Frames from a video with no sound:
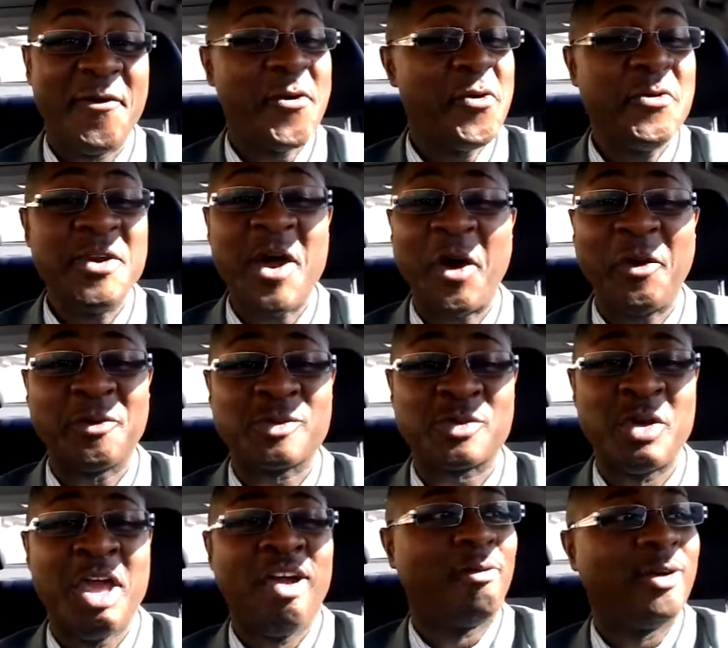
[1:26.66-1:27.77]
Who knows
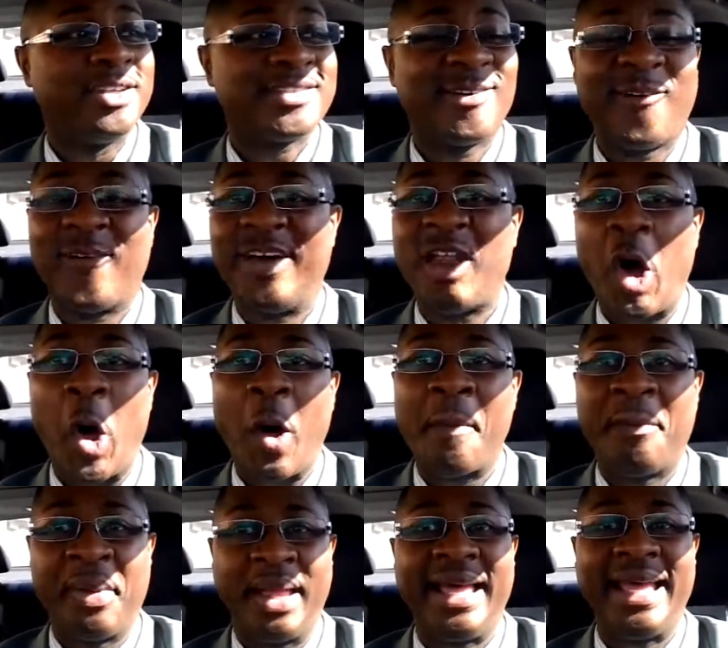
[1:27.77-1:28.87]
what's going
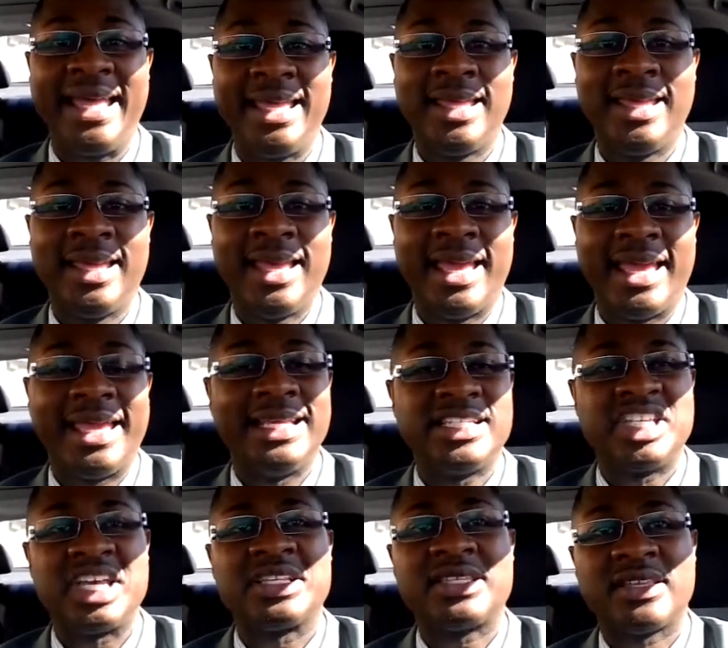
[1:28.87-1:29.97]
on, but
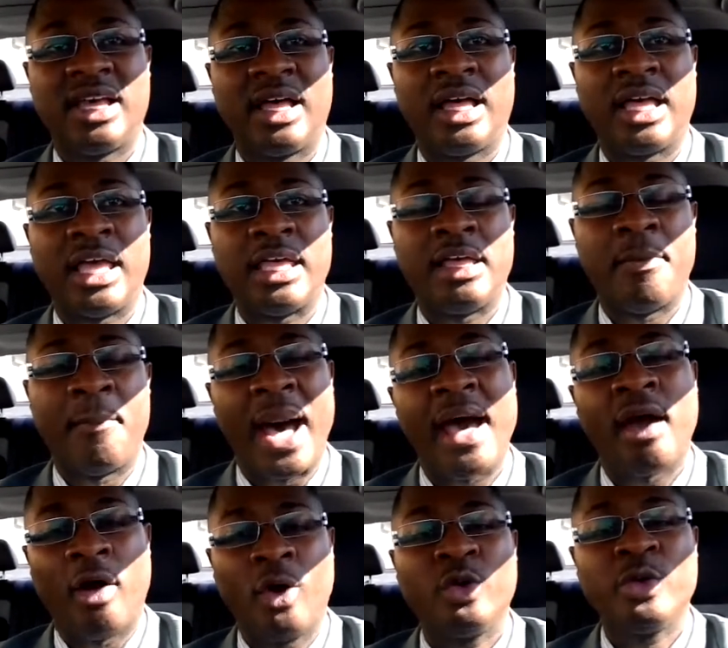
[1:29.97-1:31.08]
it's just
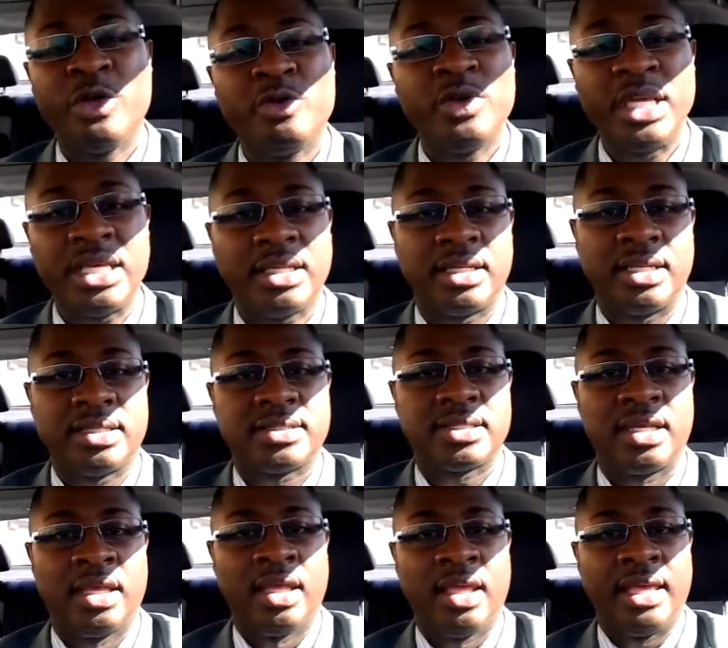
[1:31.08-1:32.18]
my own uniqueness.
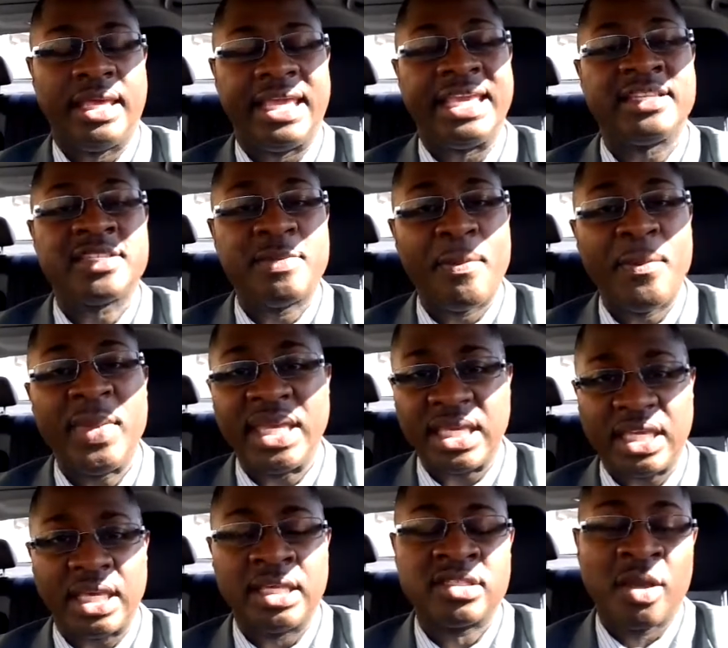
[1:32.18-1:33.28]
It's
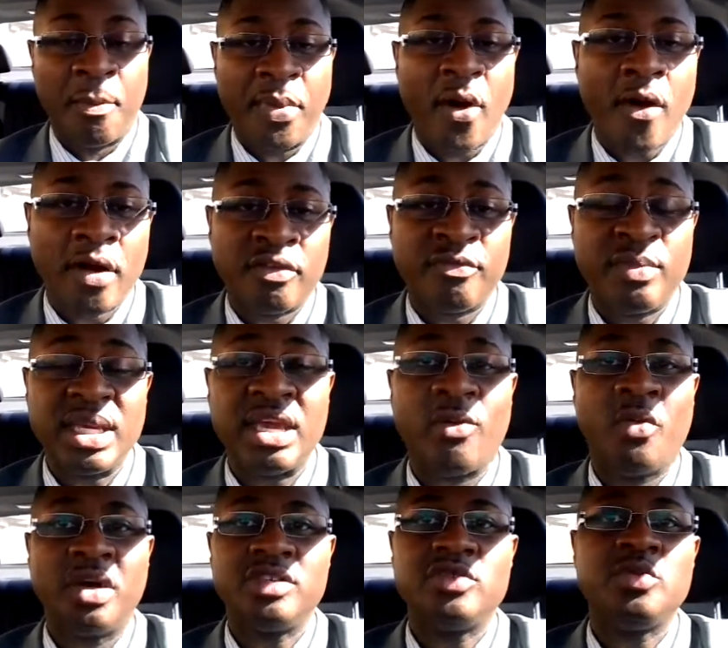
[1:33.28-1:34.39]
me. It's a part of me.
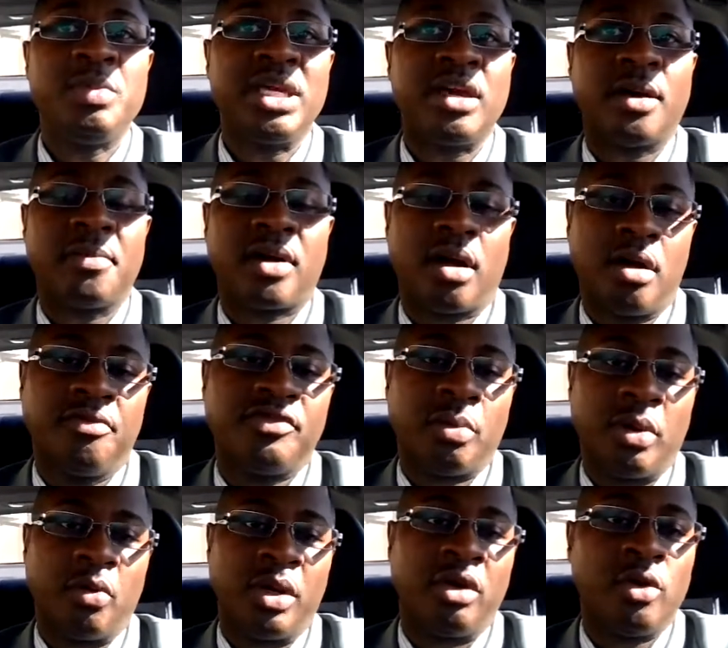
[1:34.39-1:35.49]
And once you become
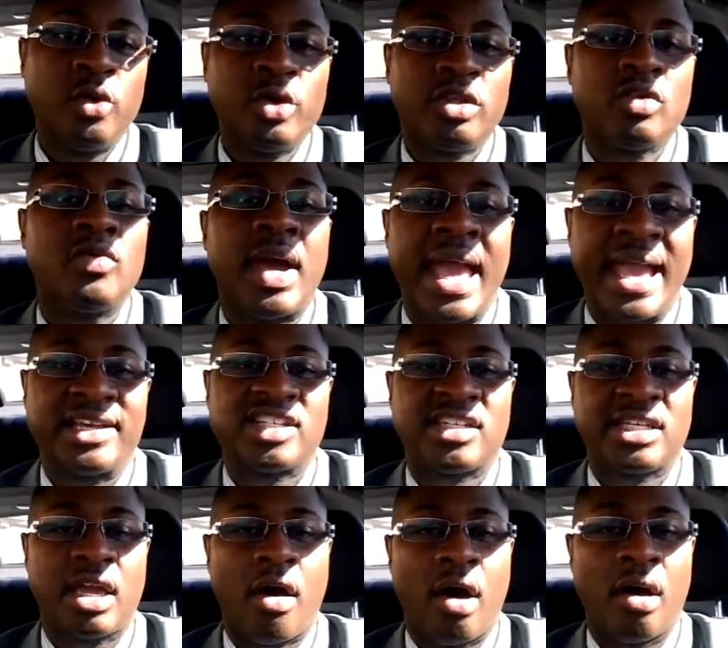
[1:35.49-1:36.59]
comfortable with who you
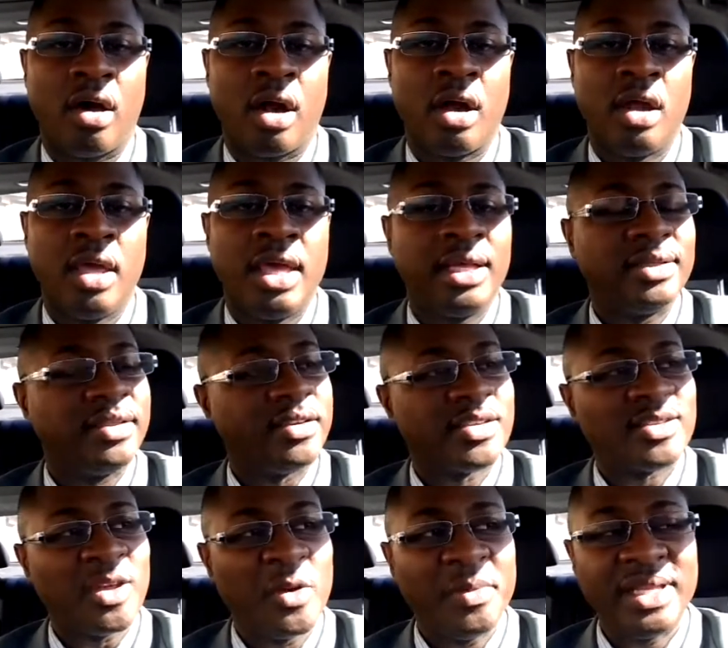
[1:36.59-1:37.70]
actually are, there's
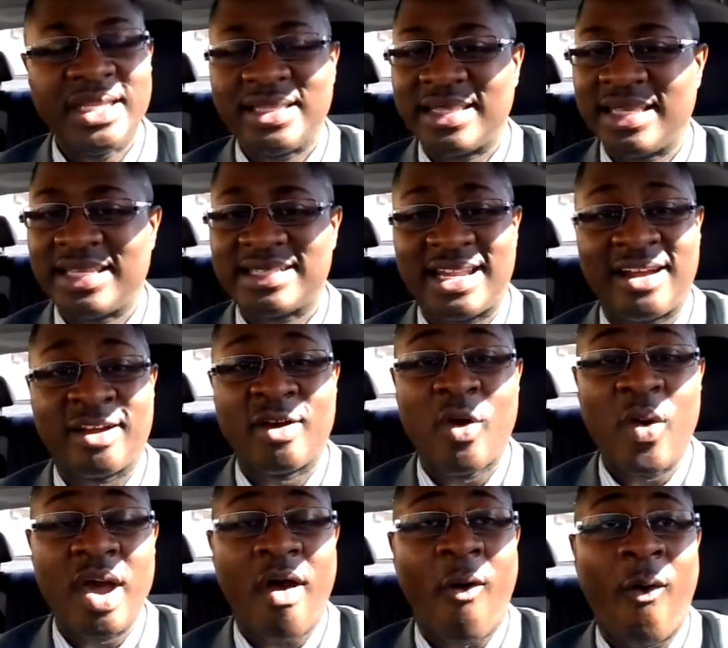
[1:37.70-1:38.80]
so many things that are
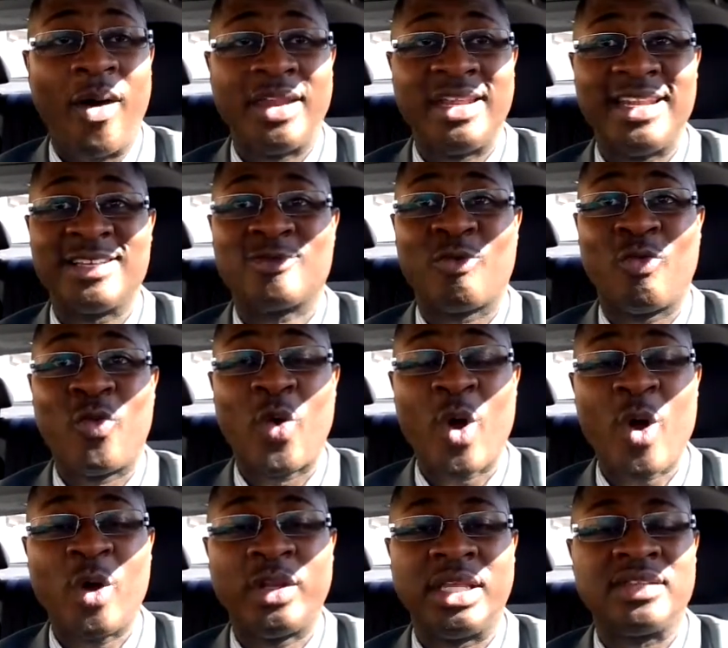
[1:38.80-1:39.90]
going on in this
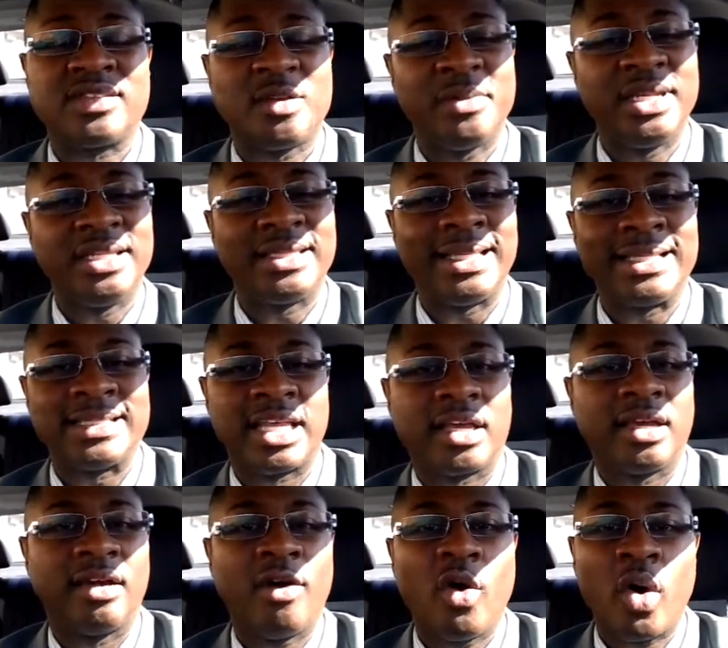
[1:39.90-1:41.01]
world and so many things that
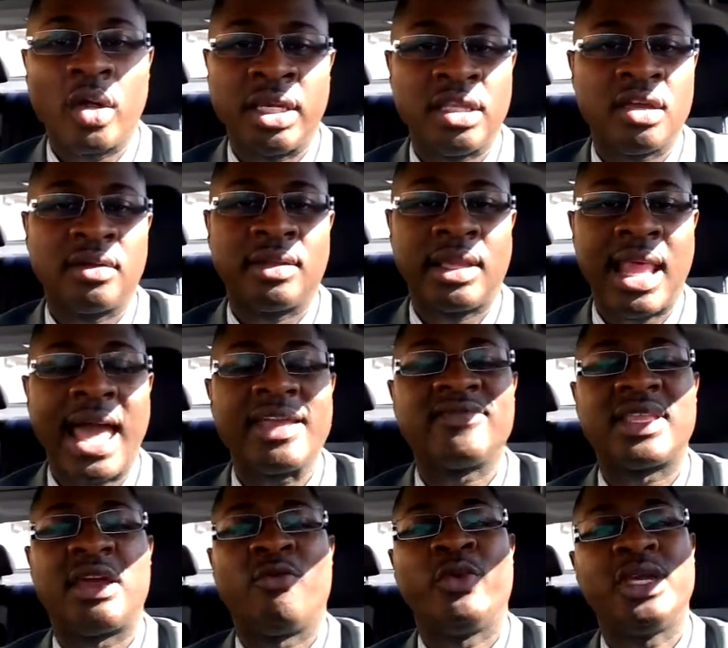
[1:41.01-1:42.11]
can go on in your life
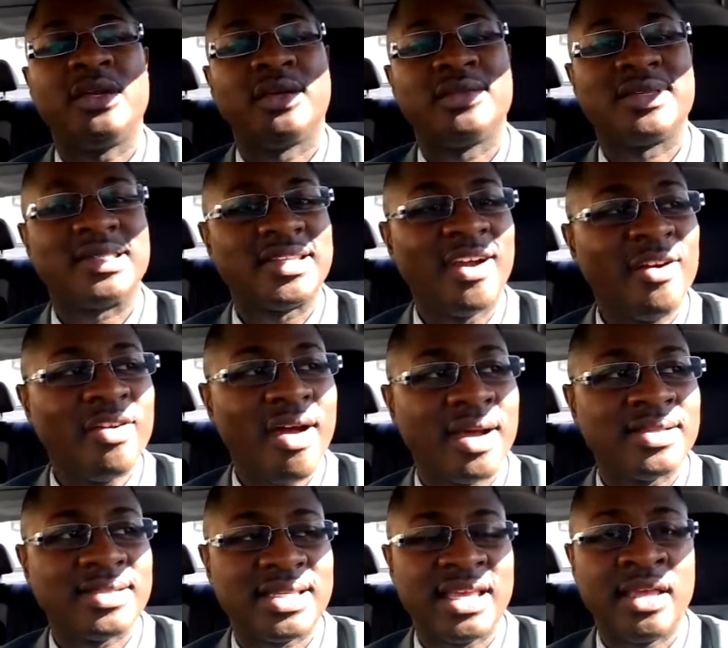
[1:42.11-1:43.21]
that we concern
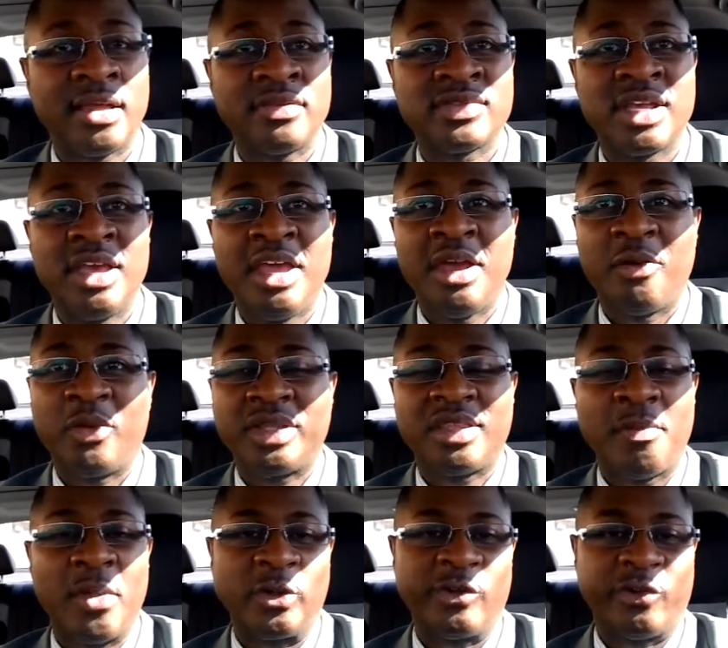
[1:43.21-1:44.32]
ourselves with
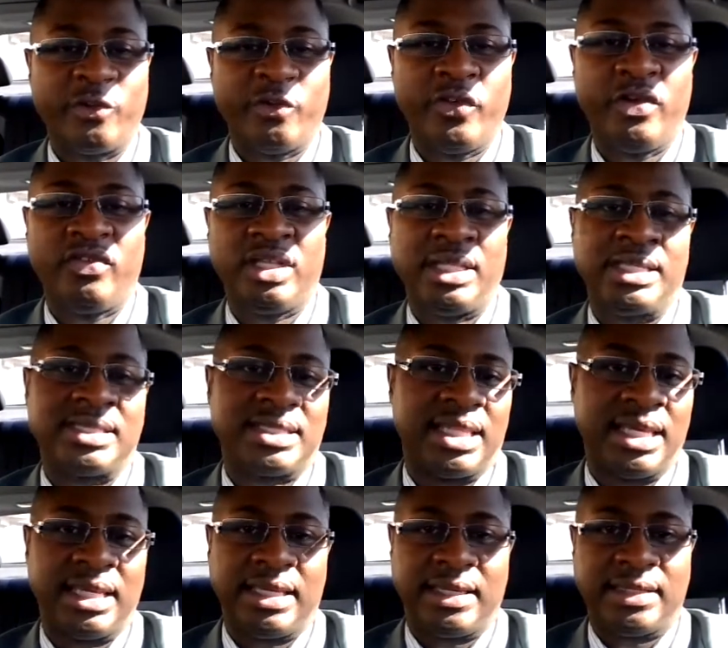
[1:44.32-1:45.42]
the most frivolous
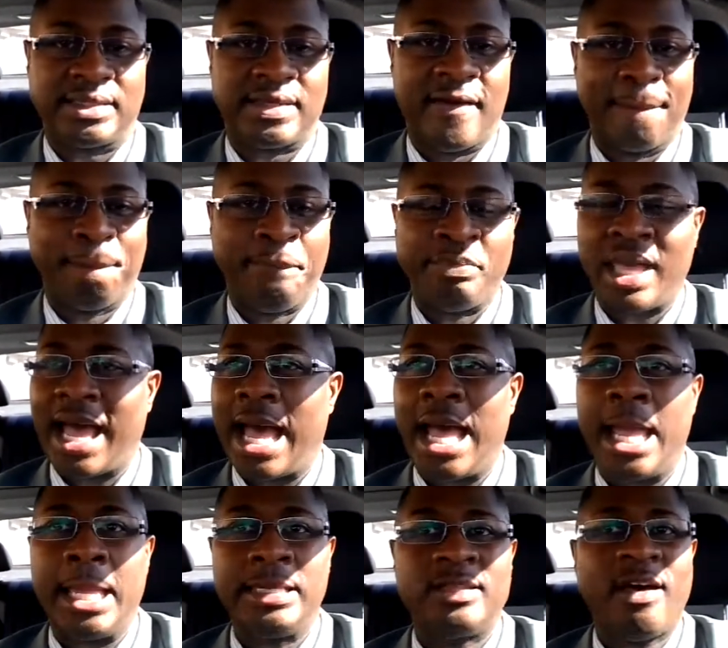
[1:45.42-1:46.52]
things.
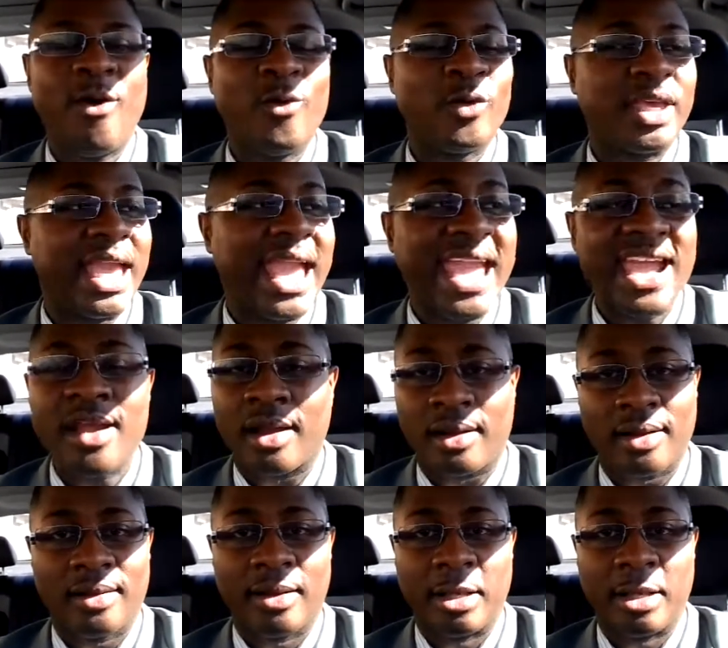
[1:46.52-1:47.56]
I don't care.